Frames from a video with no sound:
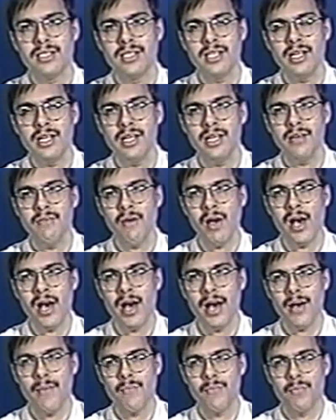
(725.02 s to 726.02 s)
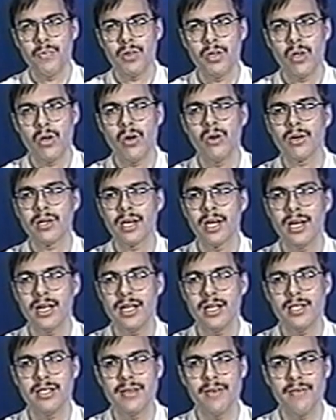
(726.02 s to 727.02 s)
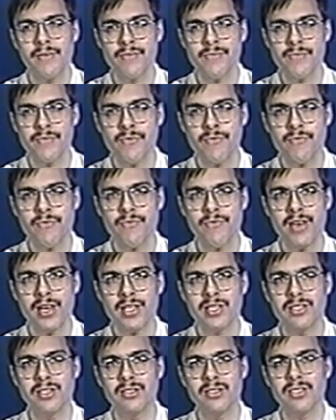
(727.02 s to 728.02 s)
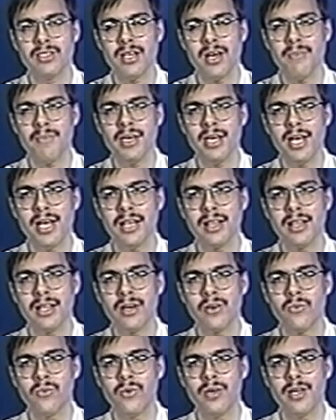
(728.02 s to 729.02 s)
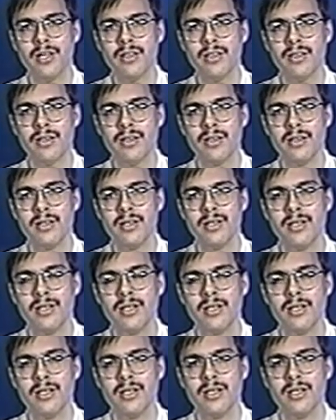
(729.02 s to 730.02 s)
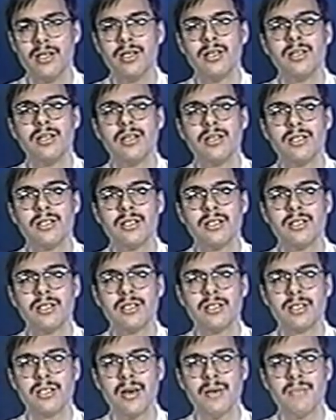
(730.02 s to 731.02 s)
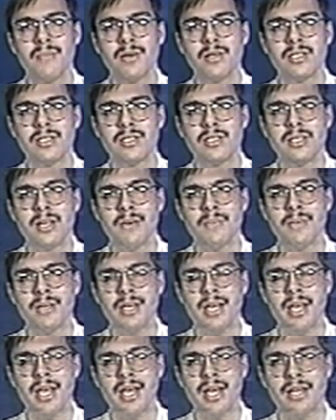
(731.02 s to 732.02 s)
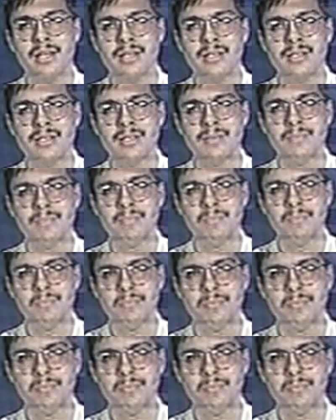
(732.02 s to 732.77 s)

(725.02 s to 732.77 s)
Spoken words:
sinking all kinds of vessels. Some he had luck with, some he hadn't.